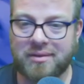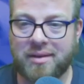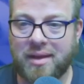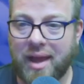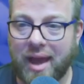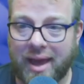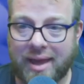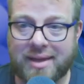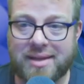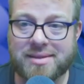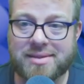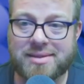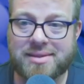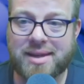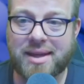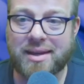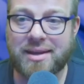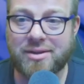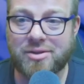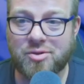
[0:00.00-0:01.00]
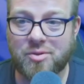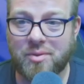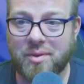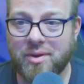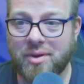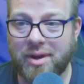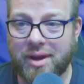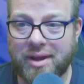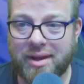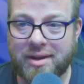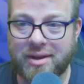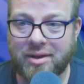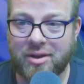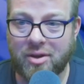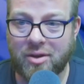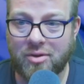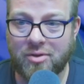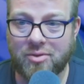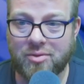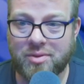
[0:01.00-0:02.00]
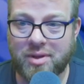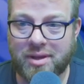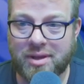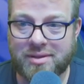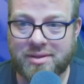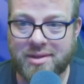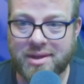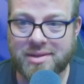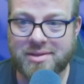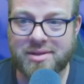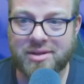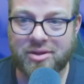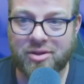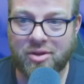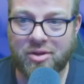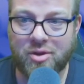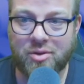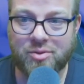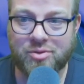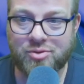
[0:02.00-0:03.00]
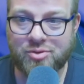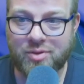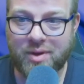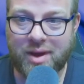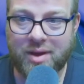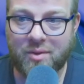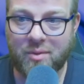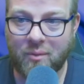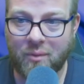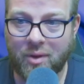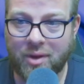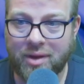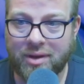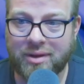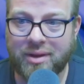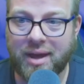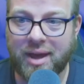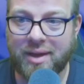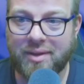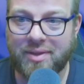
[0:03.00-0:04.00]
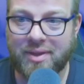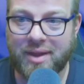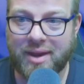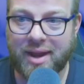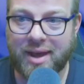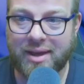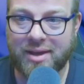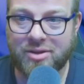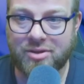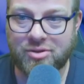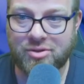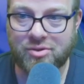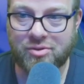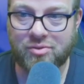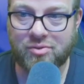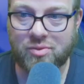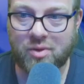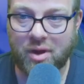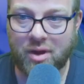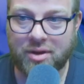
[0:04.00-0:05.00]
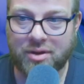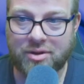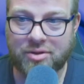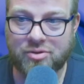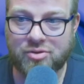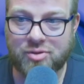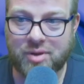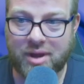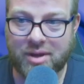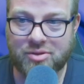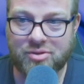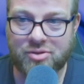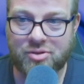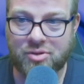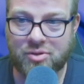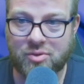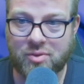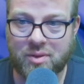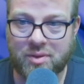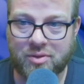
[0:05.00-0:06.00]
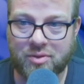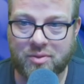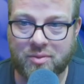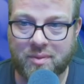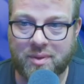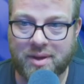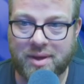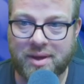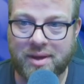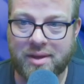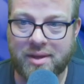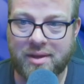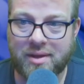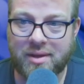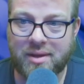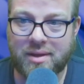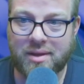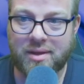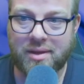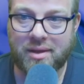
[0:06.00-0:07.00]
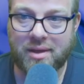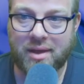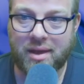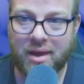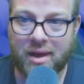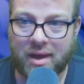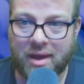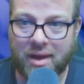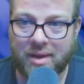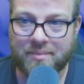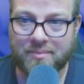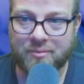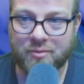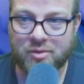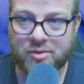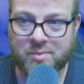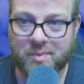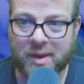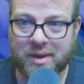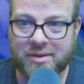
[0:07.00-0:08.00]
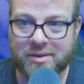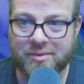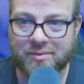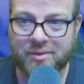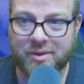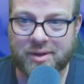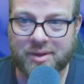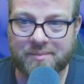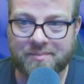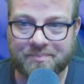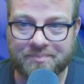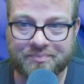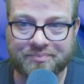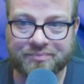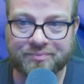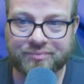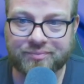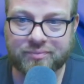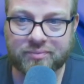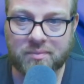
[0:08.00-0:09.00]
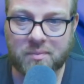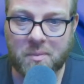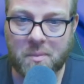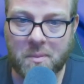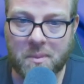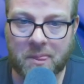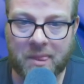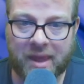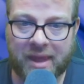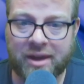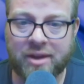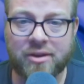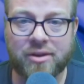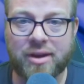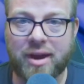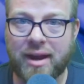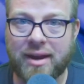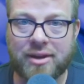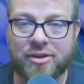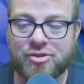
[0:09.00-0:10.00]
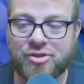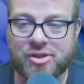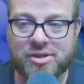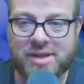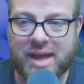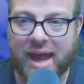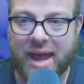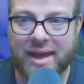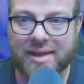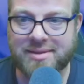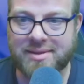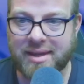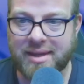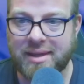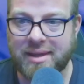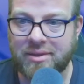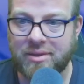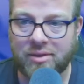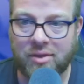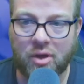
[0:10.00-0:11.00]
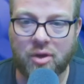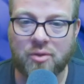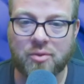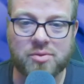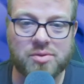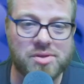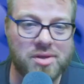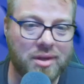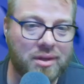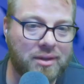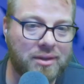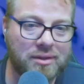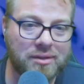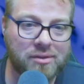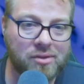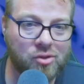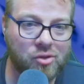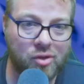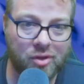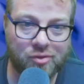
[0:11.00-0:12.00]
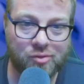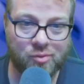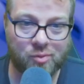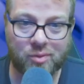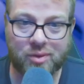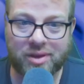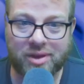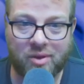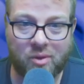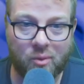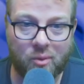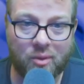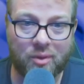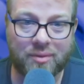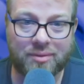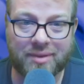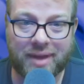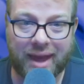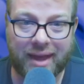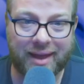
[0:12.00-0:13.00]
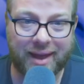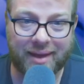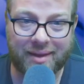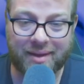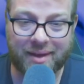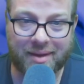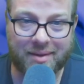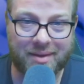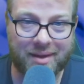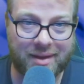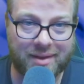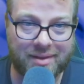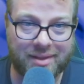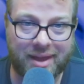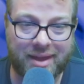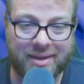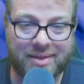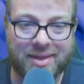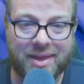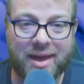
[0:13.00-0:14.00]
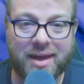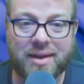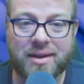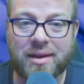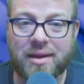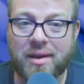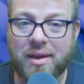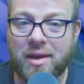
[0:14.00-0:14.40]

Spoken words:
I can set it to where it doesn't encode track 1, and then I can do audio track 2 and 3 respectively here, and it just adds in those. So that's really cool. I like that.